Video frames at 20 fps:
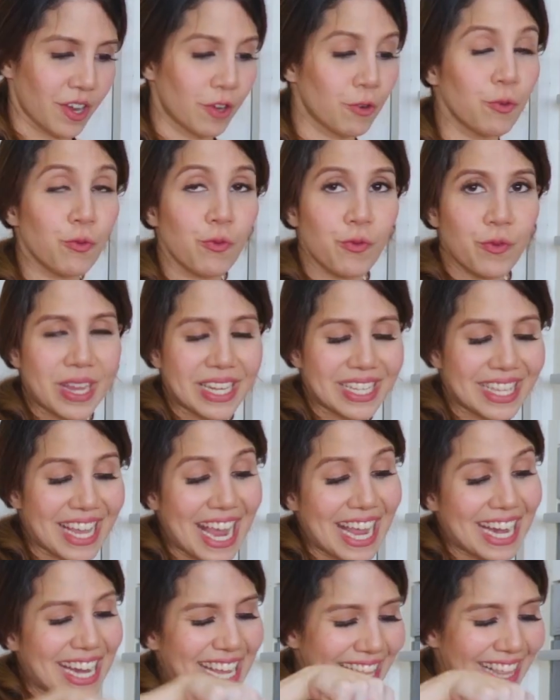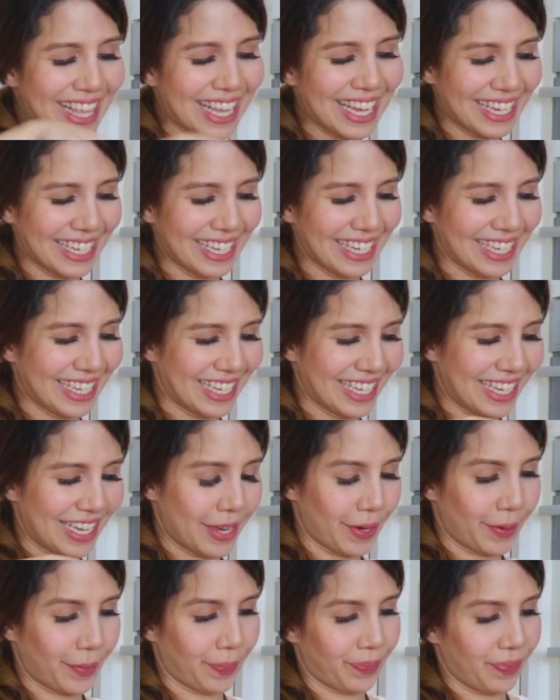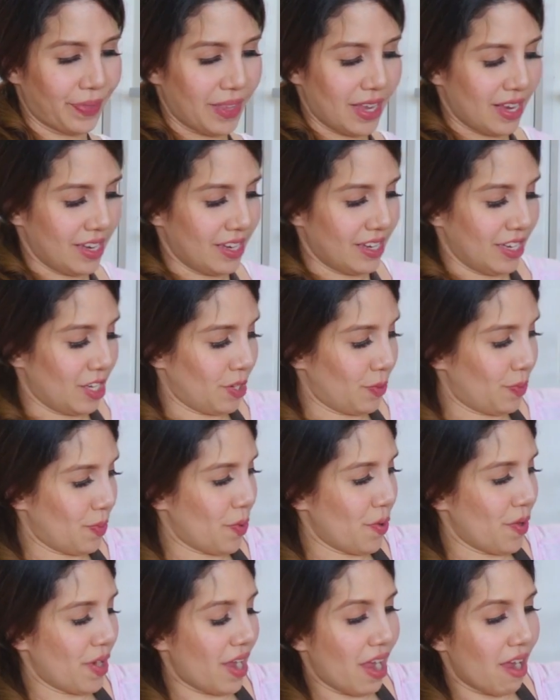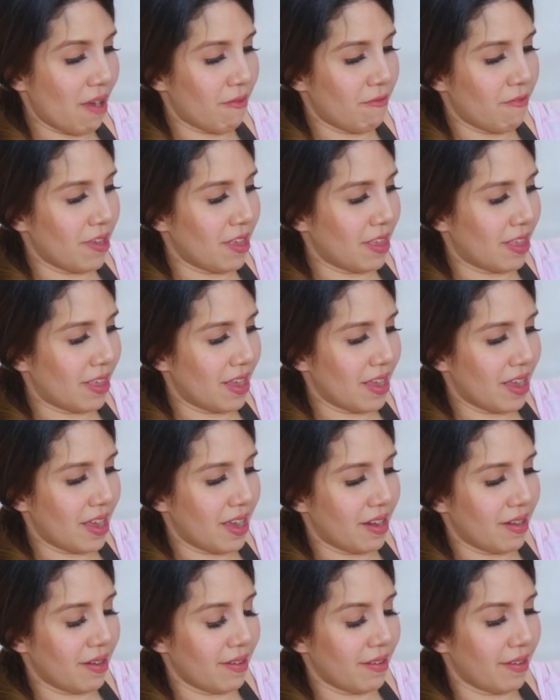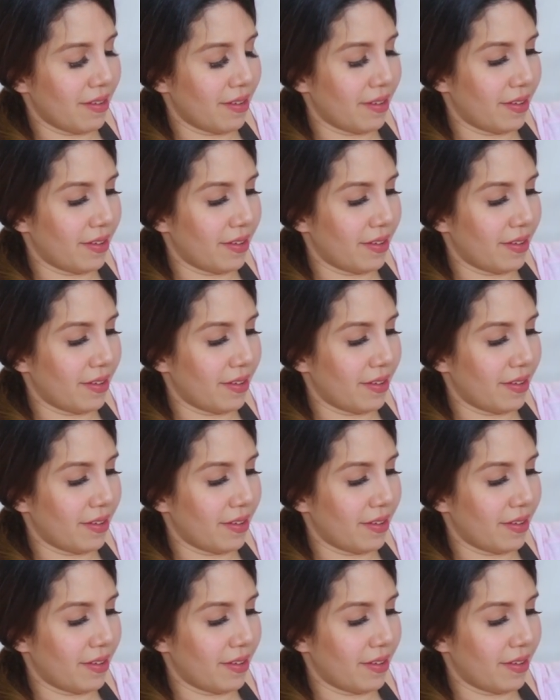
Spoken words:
so I don't waste anything. Just pour everything in.